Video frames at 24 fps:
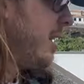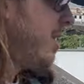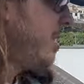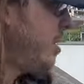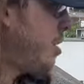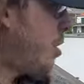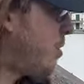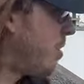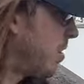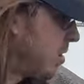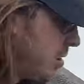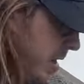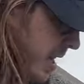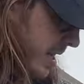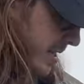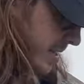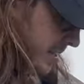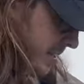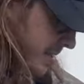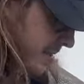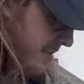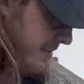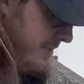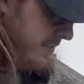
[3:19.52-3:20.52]
No
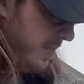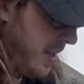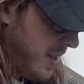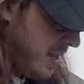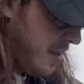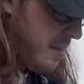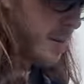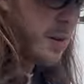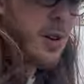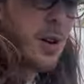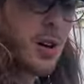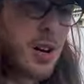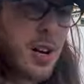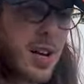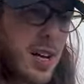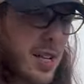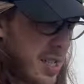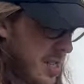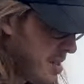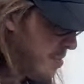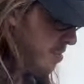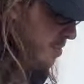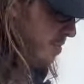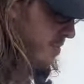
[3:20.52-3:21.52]
regrets. Gonna get
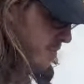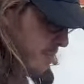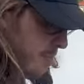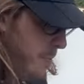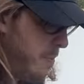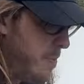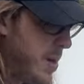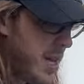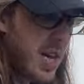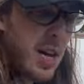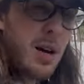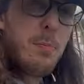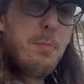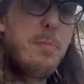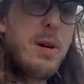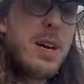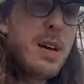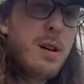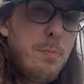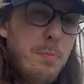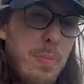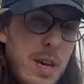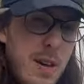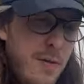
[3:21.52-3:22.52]
some big,
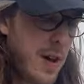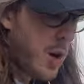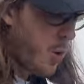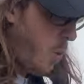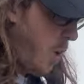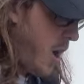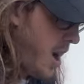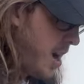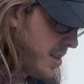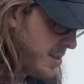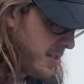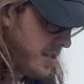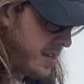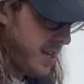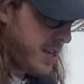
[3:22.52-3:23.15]
big beefy quads in